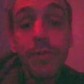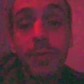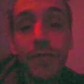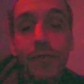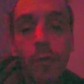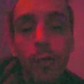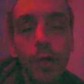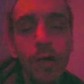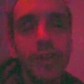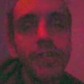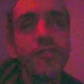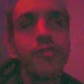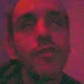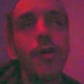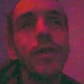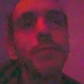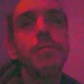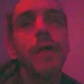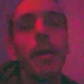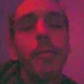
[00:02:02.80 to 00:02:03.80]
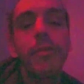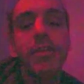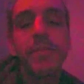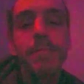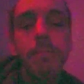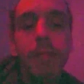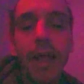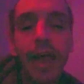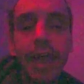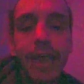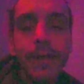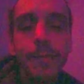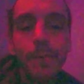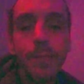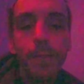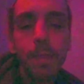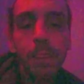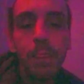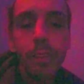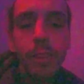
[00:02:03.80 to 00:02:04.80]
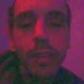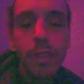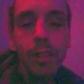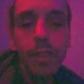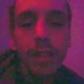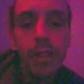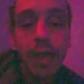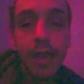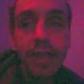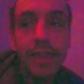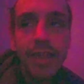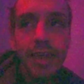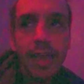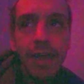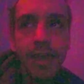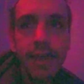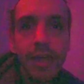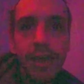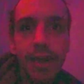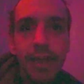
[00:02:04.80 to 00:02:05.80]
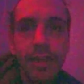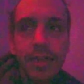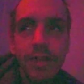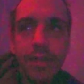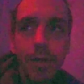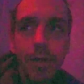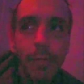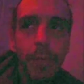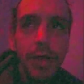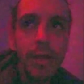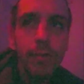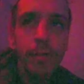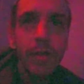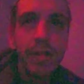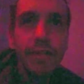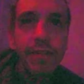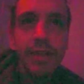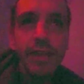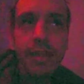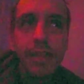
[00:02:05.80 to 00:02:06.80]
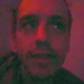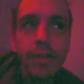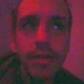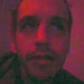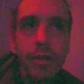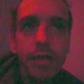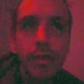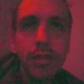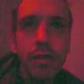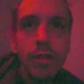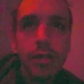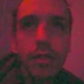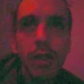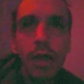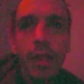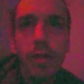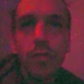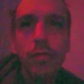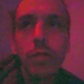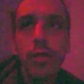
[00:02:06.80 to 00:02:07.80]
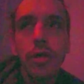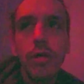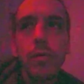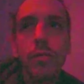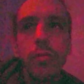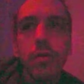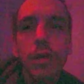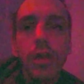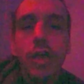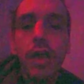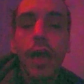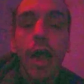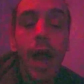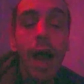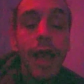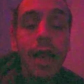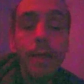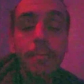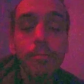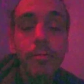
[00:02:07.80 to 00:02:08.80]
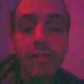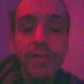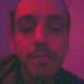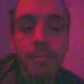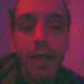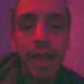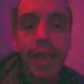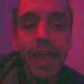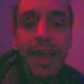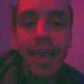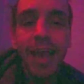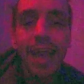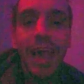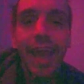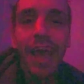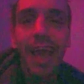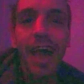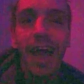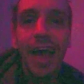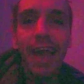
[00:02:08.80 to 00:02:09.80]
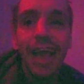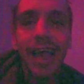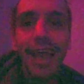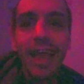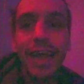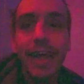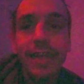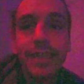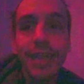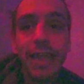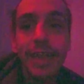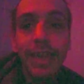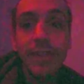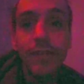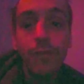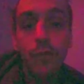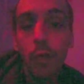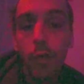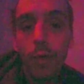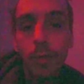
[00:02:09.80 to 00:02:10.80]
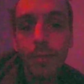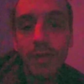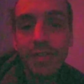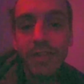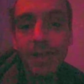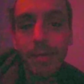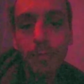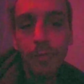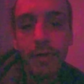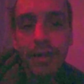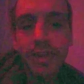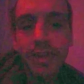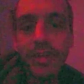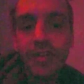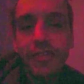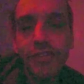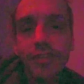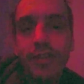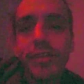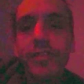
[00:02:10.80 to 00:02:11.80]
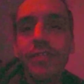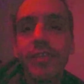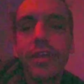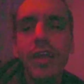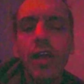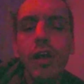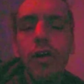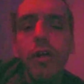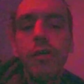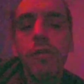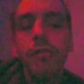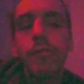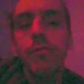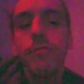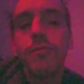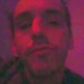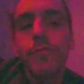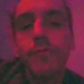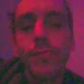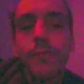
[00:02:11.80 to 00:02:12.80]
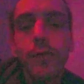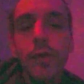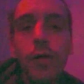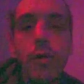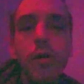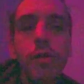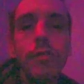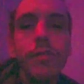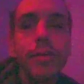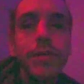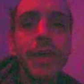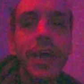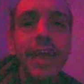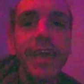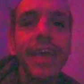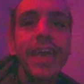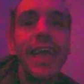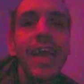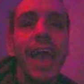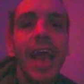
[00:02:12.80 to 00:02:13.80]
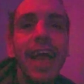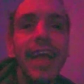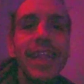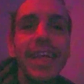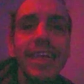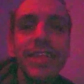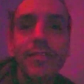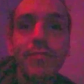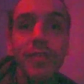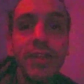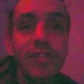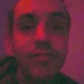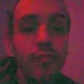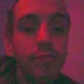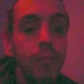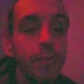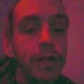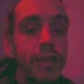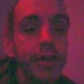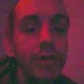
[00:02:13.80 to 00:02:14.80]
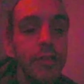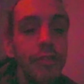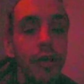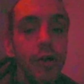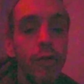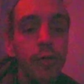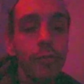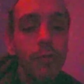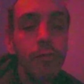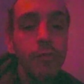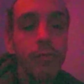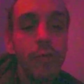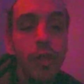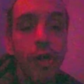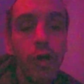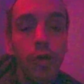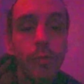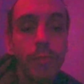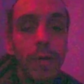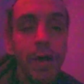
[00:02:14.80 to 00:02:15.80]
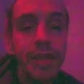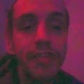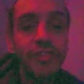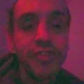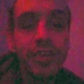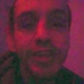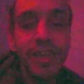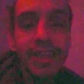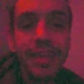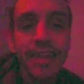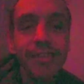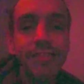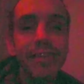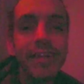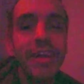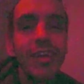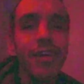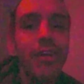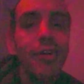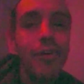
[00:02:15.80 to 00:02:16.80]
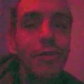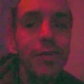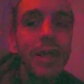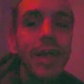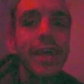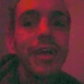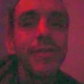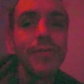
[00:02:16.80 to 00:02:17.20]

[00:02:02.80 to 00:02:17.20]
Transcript: be foreign, so I pressed play, and I think I might have rented it. I don't know. I pressed play, and it's foreign, but it's like British. I was like, oh, okay, and it's real low budget. And I was like, oh, okay,